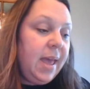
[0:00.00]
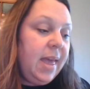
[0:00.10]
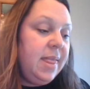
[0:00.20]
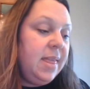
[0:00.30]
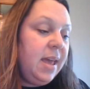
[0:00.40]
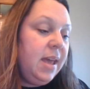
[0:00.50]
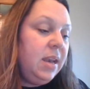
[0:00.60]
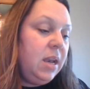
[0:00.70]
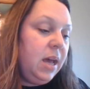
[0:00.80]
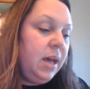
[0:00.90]
and
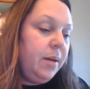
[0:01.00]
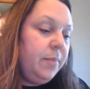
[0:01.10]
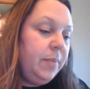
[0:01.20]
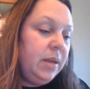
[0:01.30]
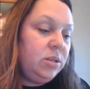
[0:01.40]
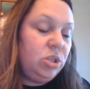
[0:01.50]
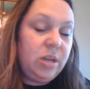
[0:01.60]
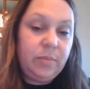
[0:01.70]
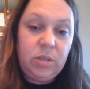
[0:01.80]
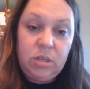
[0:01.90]
then it's
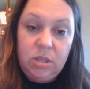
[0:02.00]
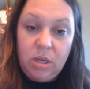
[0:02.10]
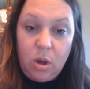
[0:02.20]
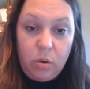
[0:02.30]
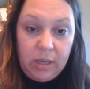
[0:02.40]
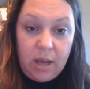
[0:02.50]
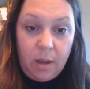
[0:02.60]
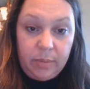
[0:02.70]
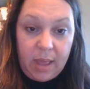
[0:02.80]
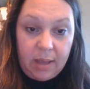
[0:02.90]
shipped to the Golgi
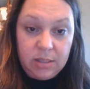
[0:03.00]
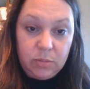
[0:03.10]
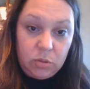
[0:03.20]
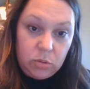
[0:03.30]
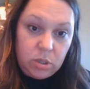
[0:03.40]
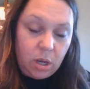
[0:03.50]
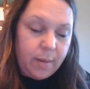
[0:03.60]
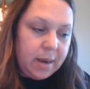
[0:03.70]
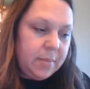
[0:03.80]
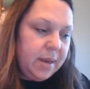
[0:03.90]
complex, which we'll talk
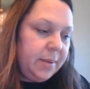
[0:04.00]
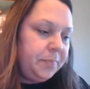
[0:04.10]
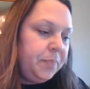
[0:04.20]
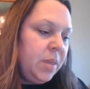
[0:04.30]
about in a minute.